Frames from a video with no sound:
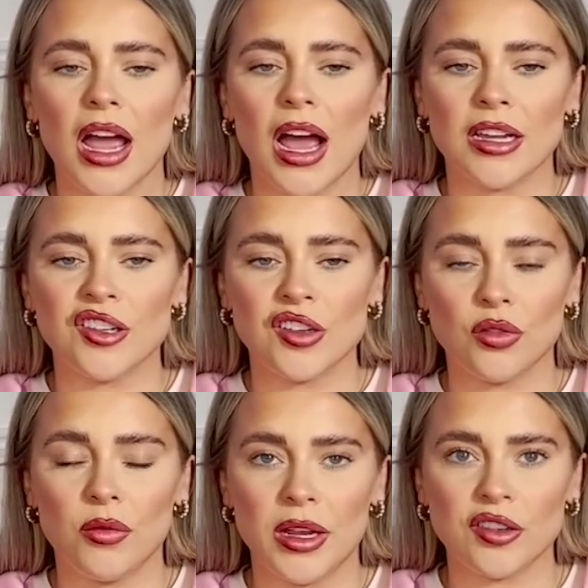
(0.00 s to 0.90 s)
And she took
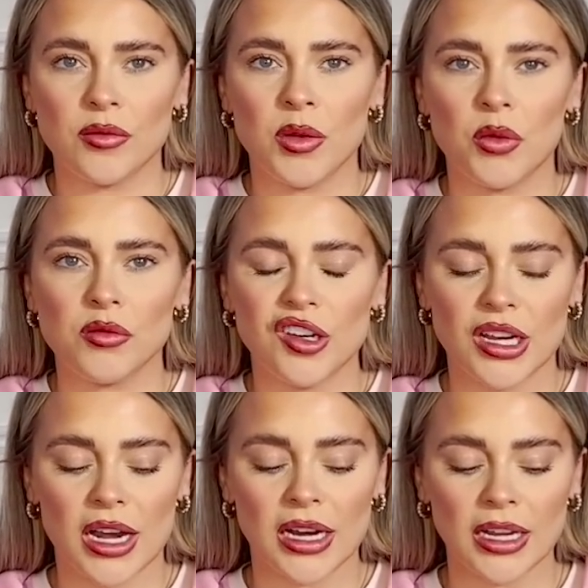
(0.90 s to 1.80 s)
a picture of my bum cheek
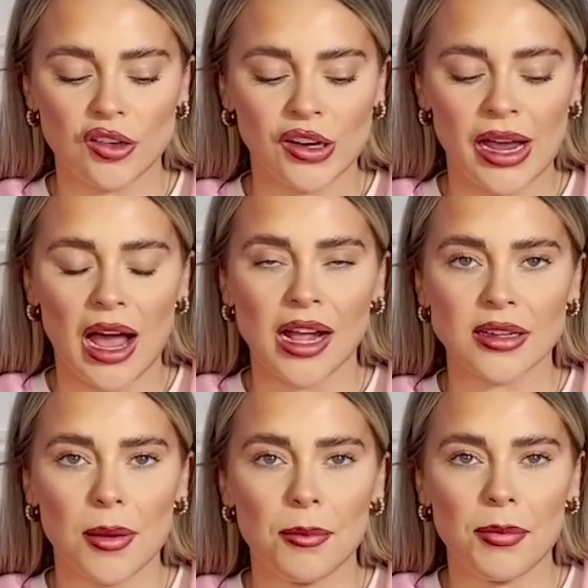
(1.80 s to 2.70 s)
and I literally had
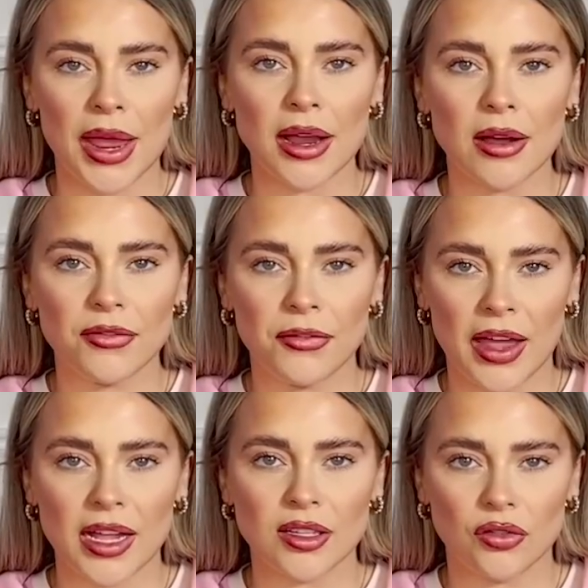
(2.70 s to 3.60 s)
big
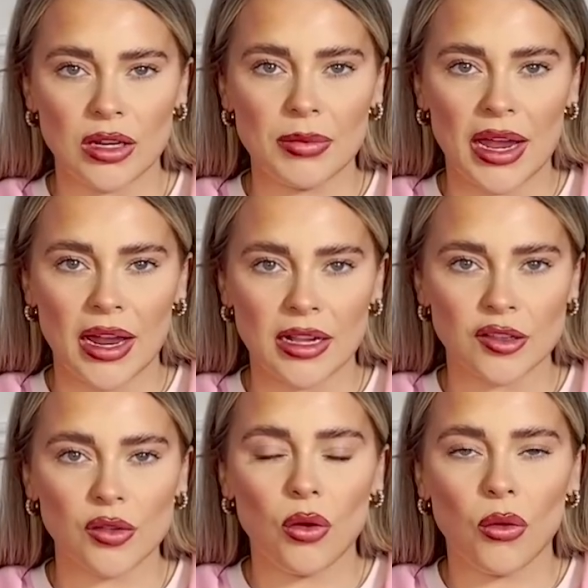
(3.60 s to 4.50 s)
3rd-degree burns
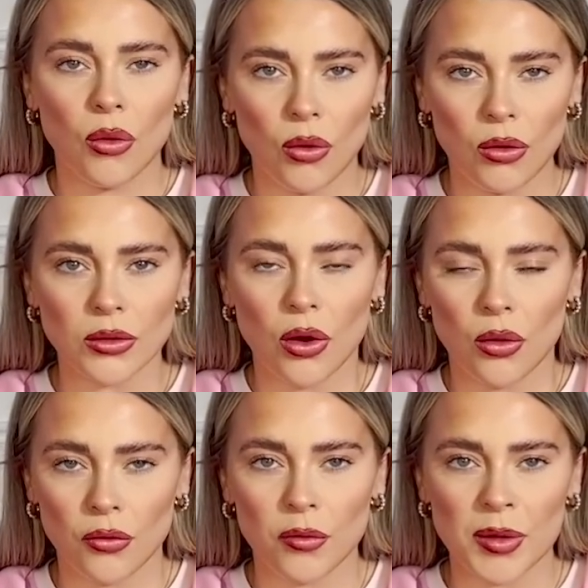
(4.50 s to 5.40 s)
all
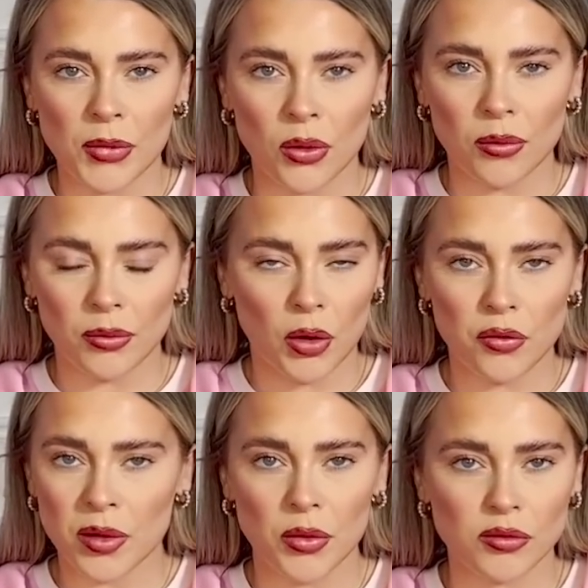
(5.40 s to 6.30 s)
over my bum, both
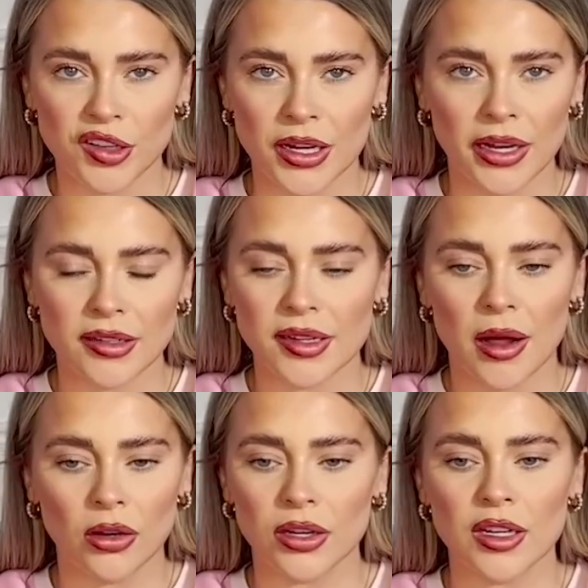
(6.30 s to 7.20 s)
my bum cheeks. A
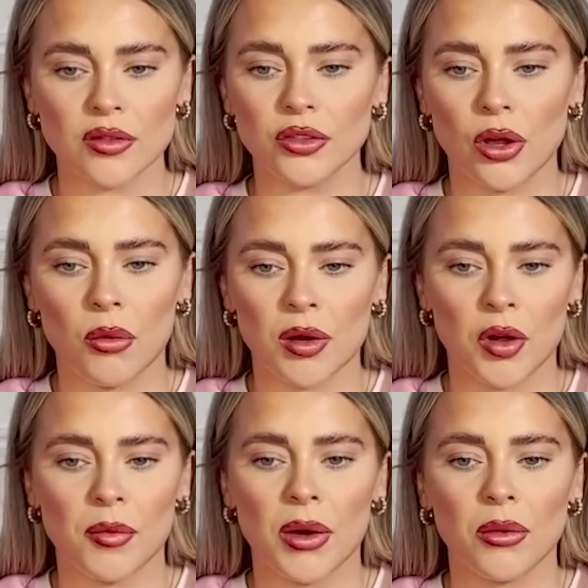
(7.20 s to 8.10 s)
lot of you will know what I'm on
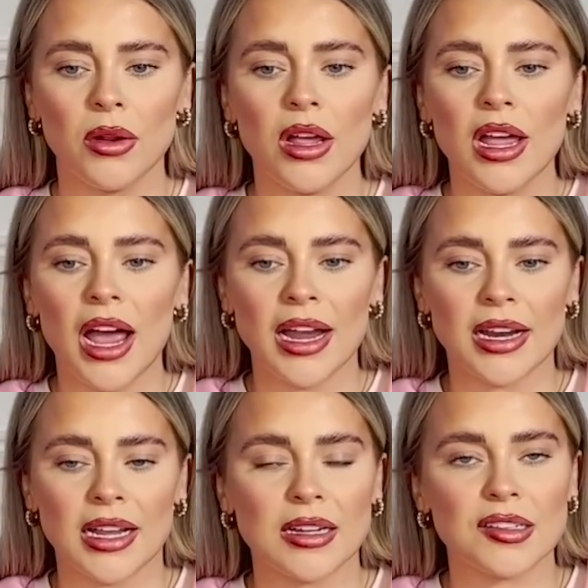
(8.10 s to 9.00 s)
about. I had
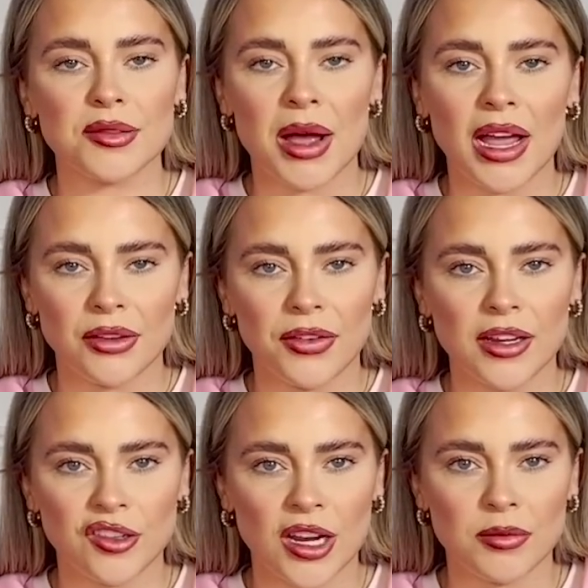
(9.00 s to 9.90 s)
like a smiley face
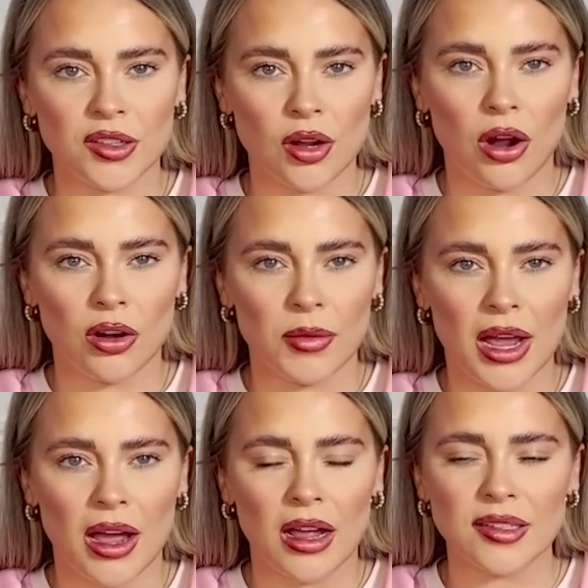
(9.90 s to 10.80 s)
shaped scar on my
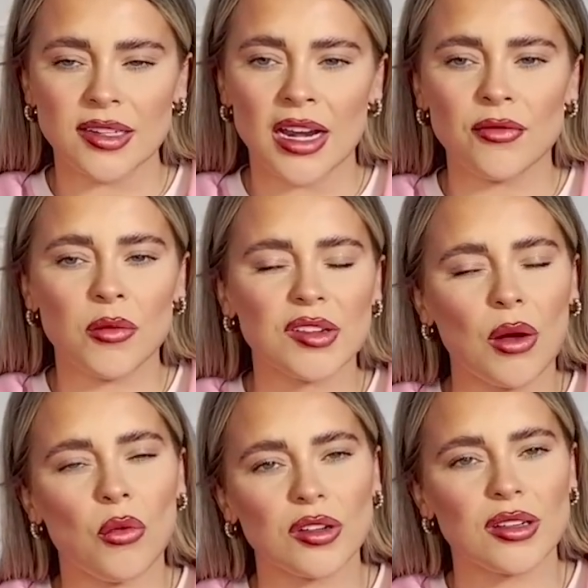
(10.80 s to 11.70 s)
ass and everyone was like,
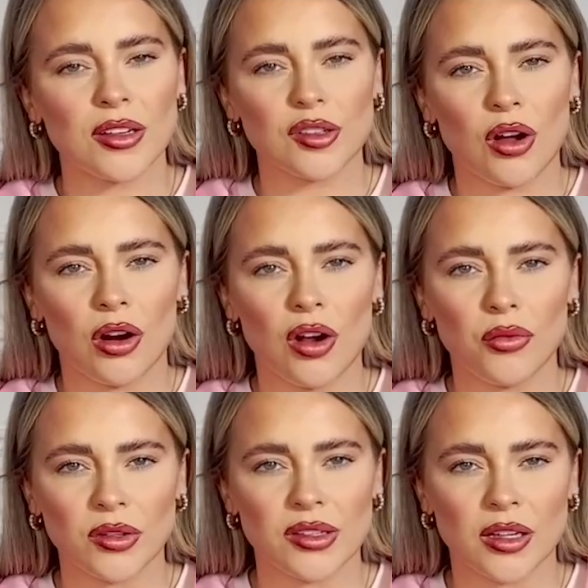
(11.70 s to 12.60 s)
what's that scar off?
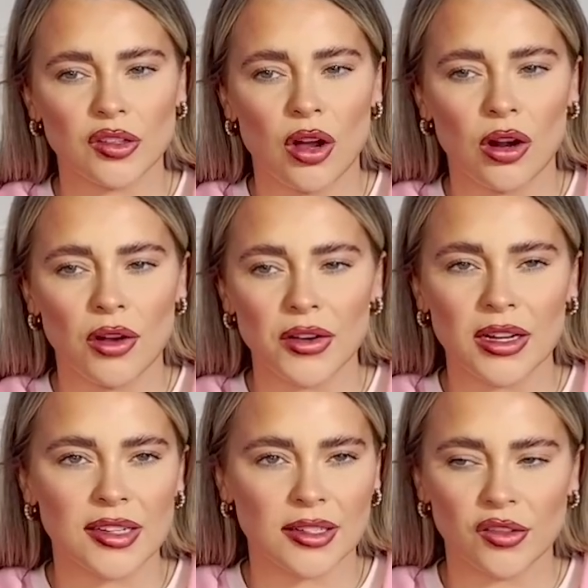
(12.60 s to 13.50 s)
What's that scar off? And I
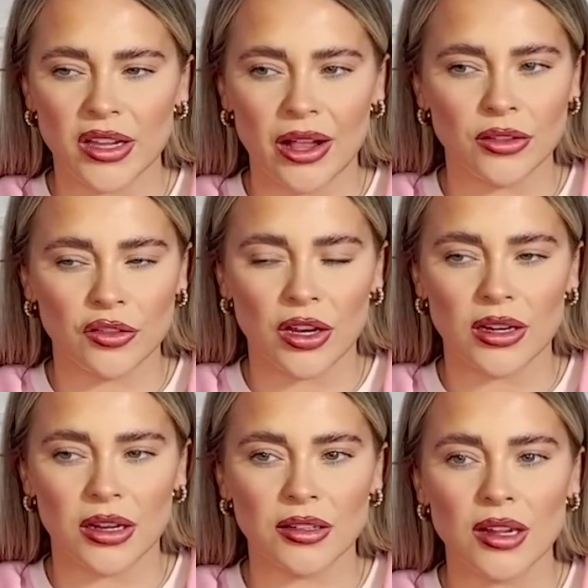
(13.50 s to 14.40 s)
said, I sat on the
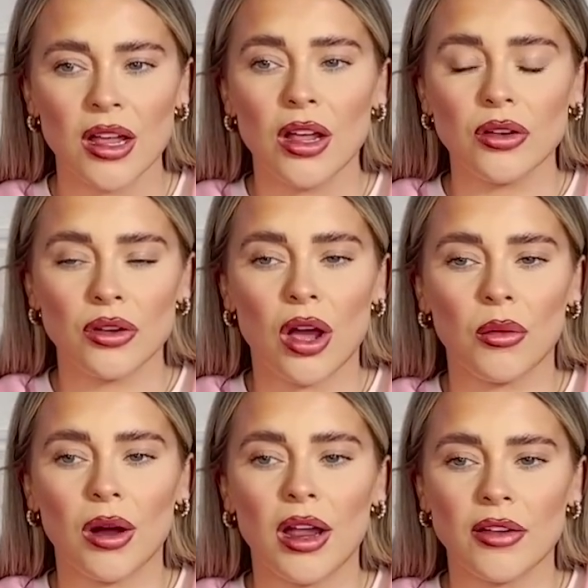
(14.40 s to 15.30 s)
straighteners.
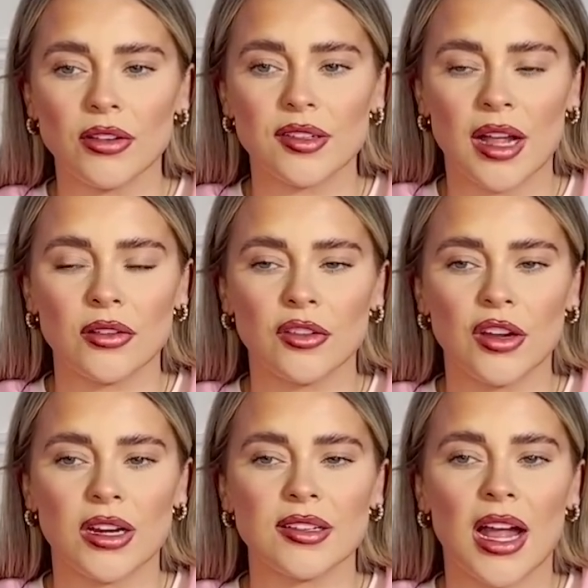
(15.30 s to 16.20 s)
No, I never sat on the
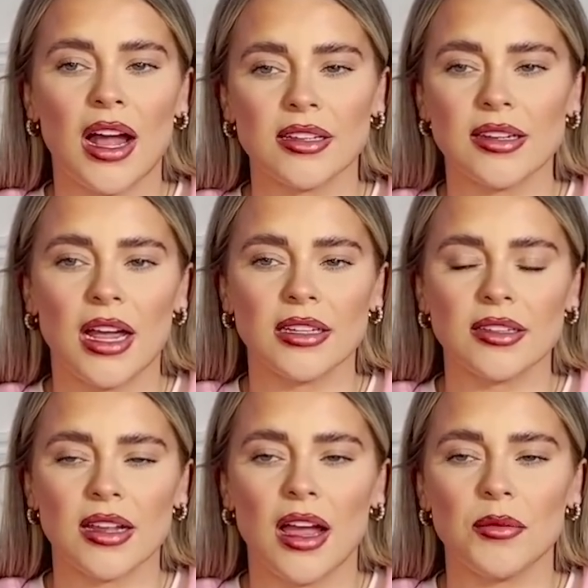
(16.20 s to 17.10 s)
straighteners. I had to lie at the
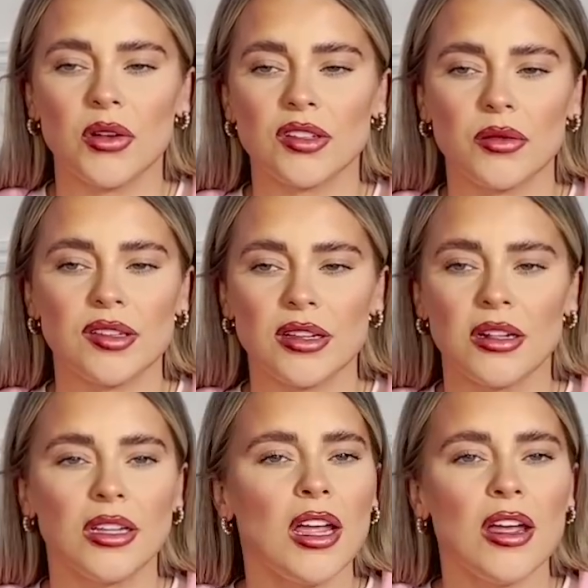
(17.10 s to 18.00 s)
time because I was
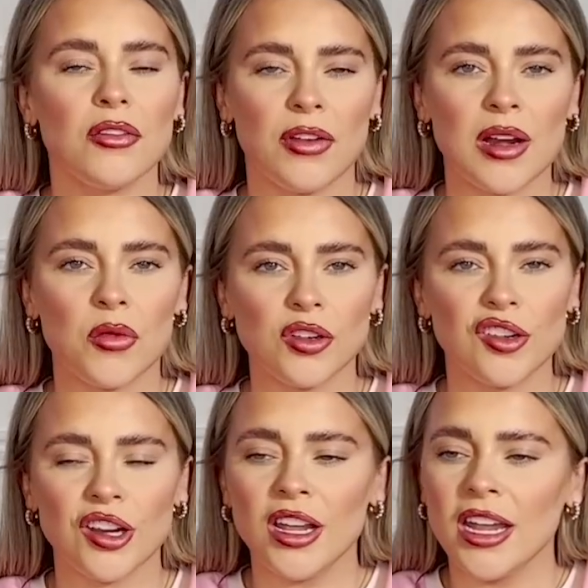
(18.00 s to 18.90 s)
still very much
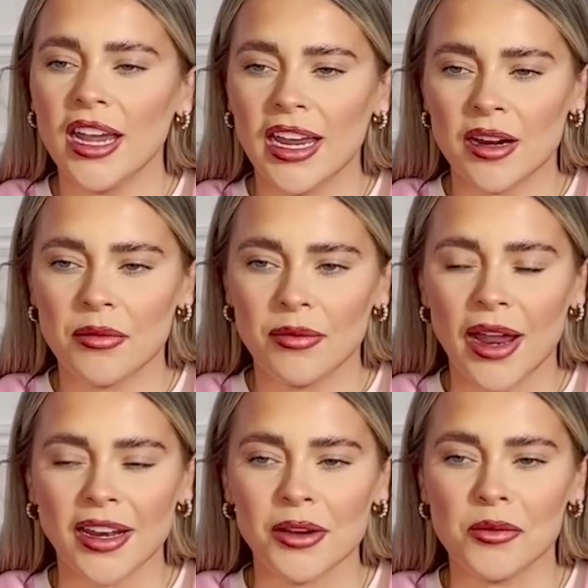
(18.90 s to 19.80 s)
in a
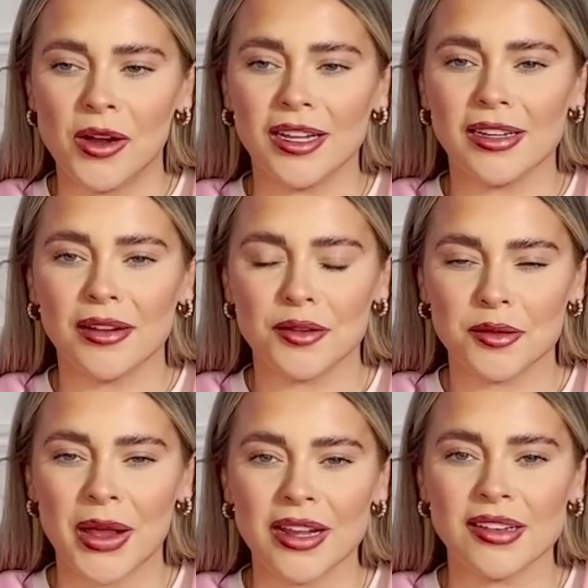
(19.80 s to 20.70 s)
mentally unwell
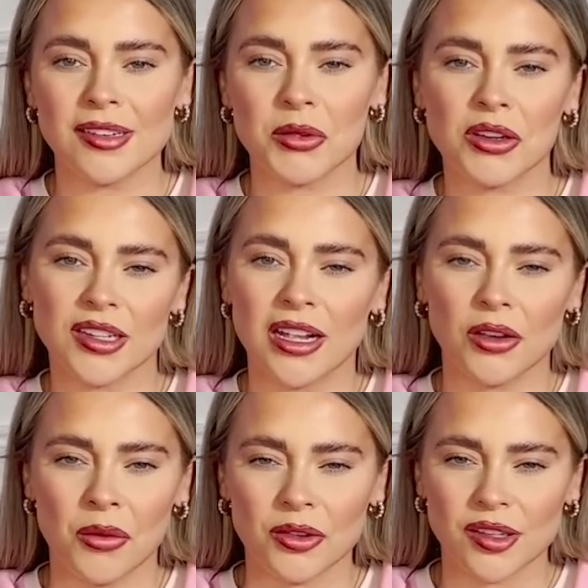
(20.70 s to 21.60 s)
space, because I'll
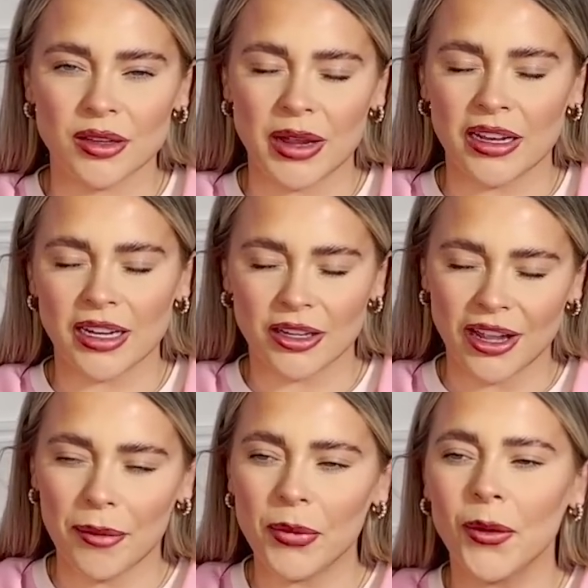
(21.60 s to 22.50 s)
go on to the backlog of
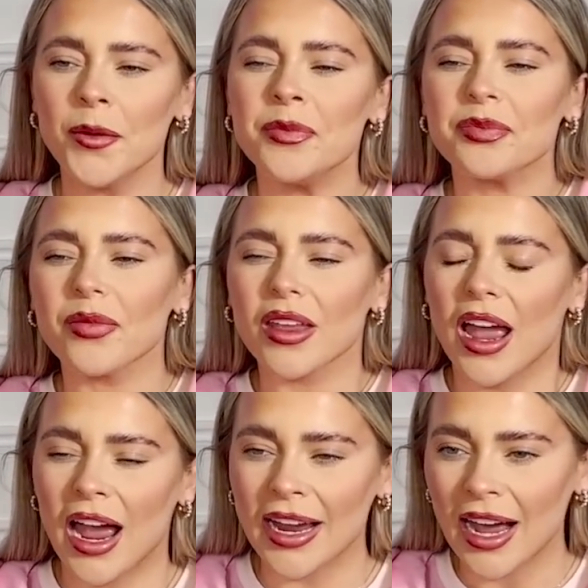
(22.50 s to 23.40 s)
that. But
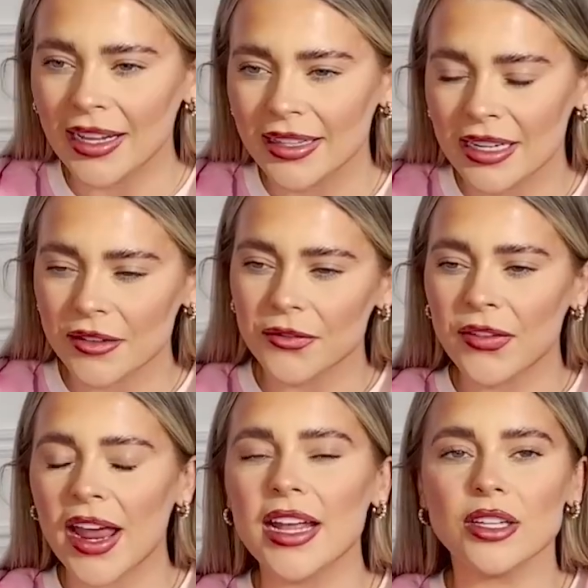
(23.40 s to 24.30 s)
I had these
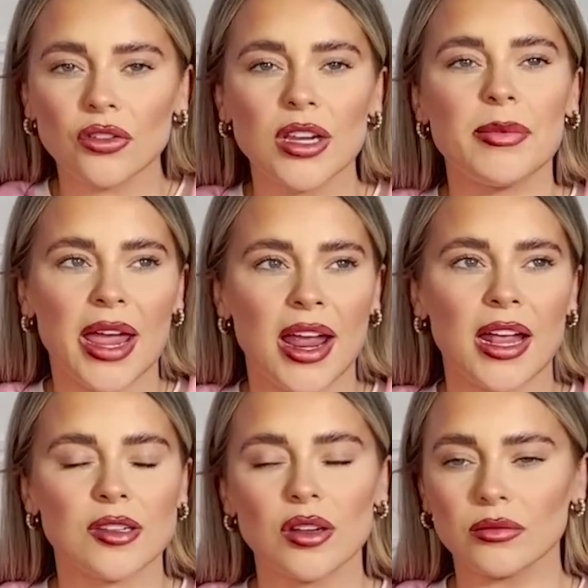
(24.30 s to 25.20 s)
3rd-degree
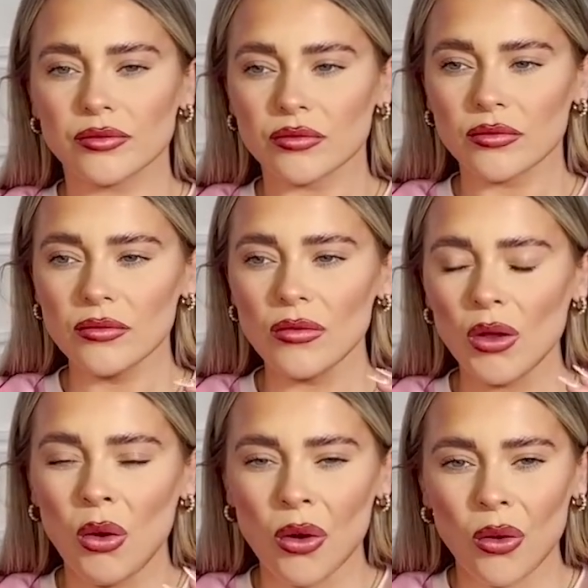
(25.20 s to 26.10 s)
burns
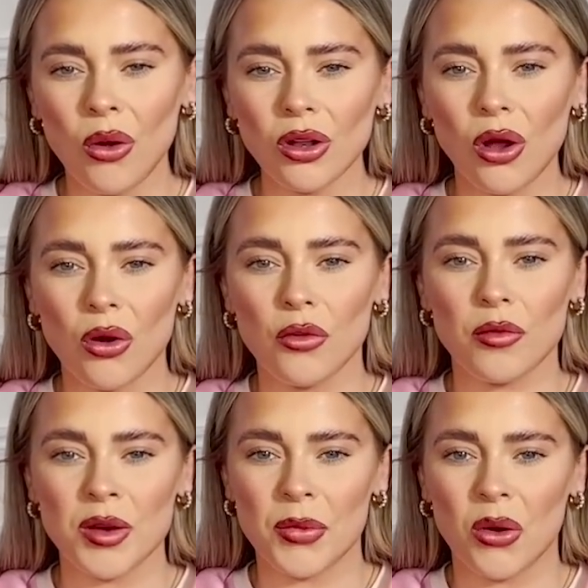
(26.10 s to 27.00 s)
all over
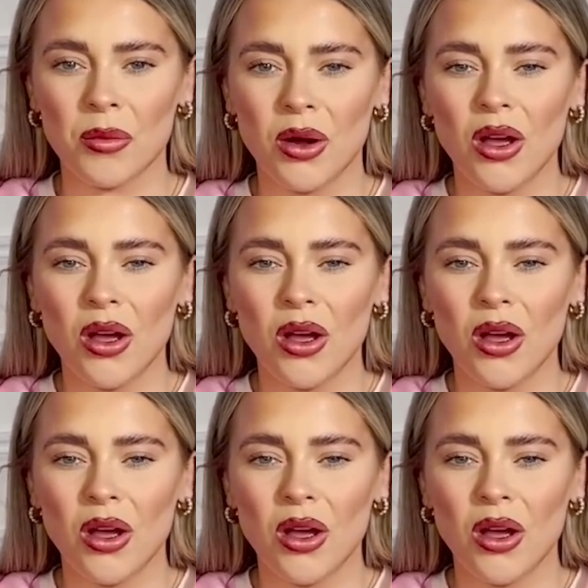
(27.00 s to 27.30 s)
my bum.